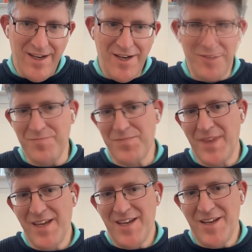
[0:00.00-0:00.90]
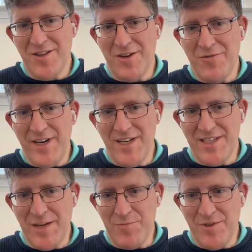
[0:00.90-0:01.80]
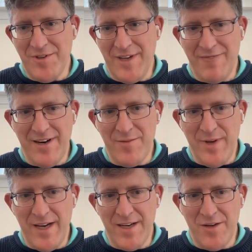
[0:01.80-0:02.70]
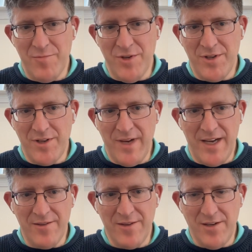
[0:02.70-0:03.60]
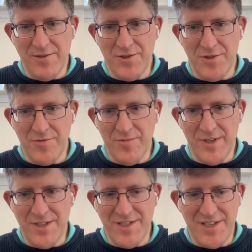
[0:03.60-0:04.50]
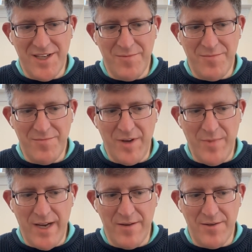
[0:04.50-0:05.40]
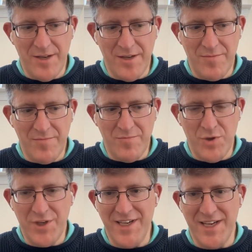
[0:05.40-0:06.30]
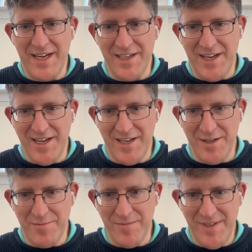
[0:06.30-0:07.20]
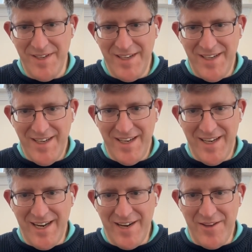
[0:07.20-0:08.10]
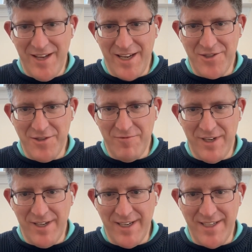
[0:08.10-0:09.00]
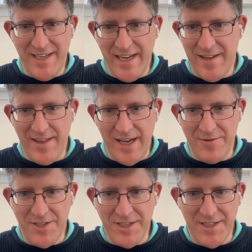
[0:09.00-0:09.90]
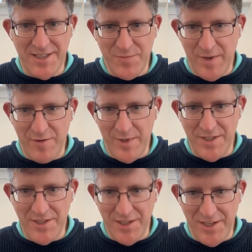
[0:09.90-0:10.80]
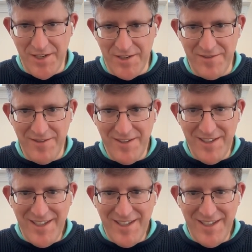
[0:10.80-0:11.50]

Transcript: Um, a great example I read about in a book about culture was um, about uh, Booking.com and how they actually run like 10,000 experiments a year